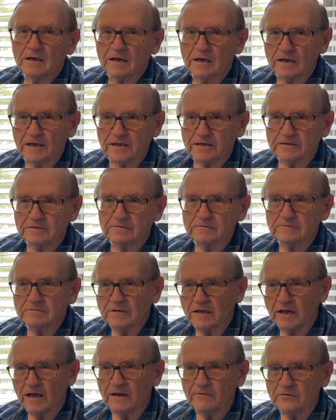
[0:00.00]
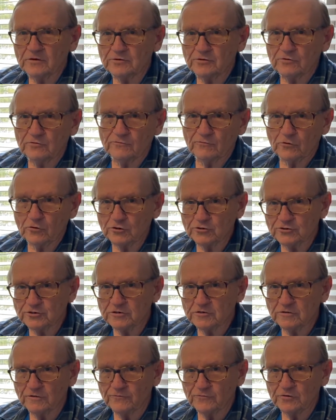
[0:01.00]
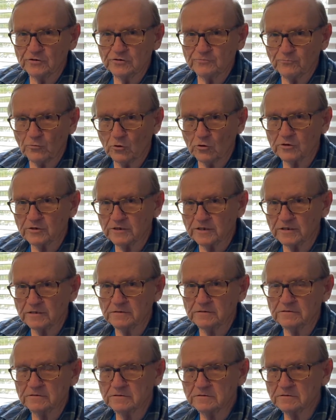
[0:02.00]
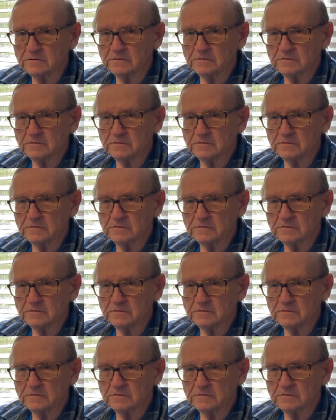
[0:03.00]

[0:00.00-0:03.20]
and have a new version of this book in